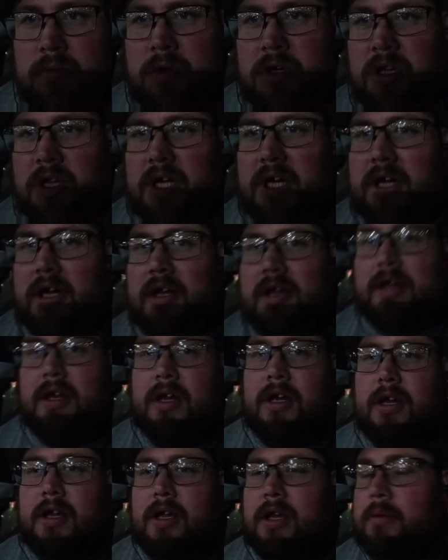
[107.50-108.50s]
We'll
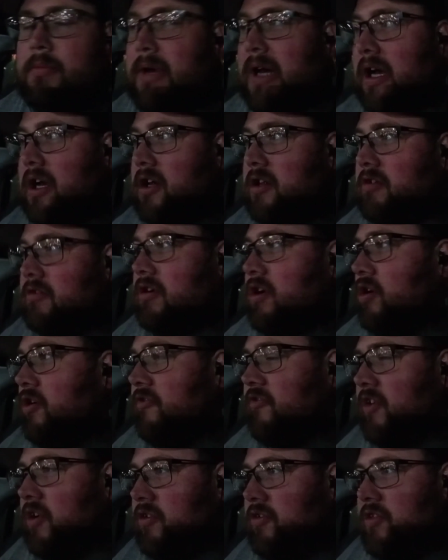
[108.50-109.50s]
get back on the road
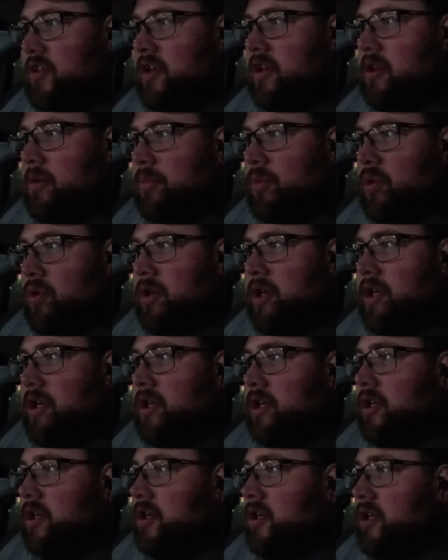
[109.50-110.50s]
first thing in the
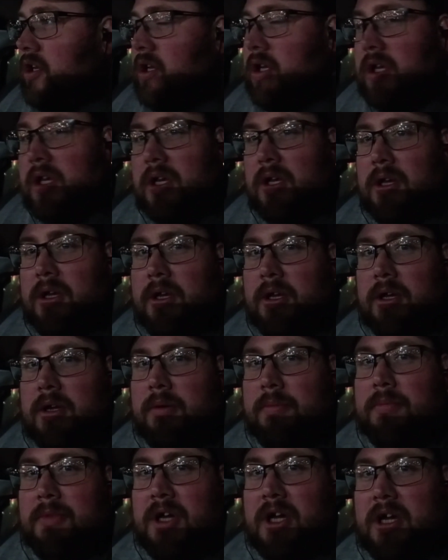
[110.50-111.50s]
morning.
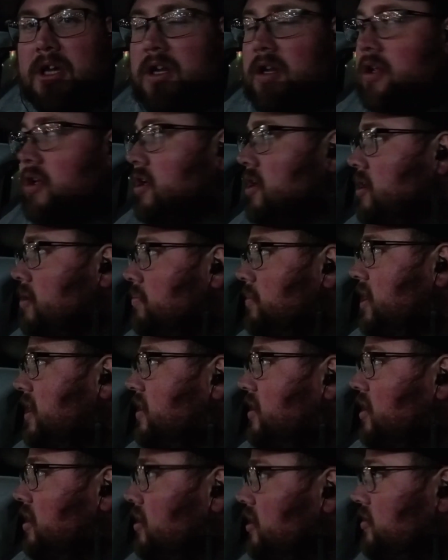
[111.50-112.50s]
I'm not going to
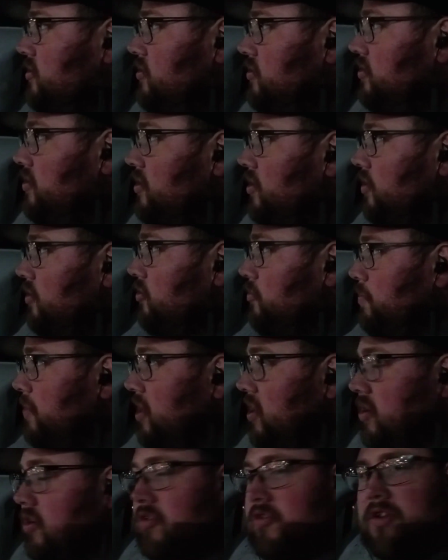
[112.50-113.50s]
make y'all listen to those
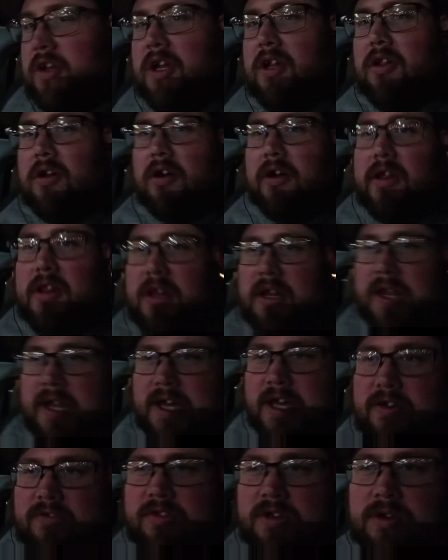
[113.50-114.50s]
birds any longer than you
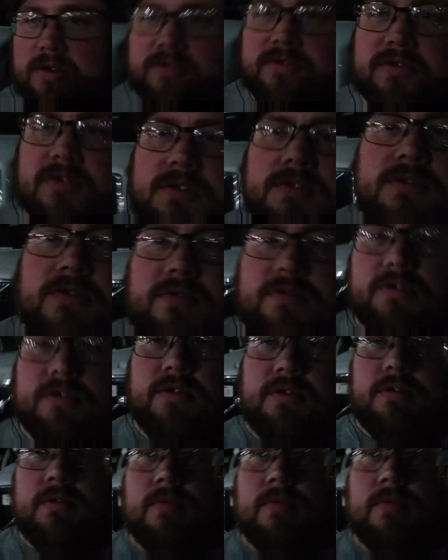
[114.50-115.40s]
have to, since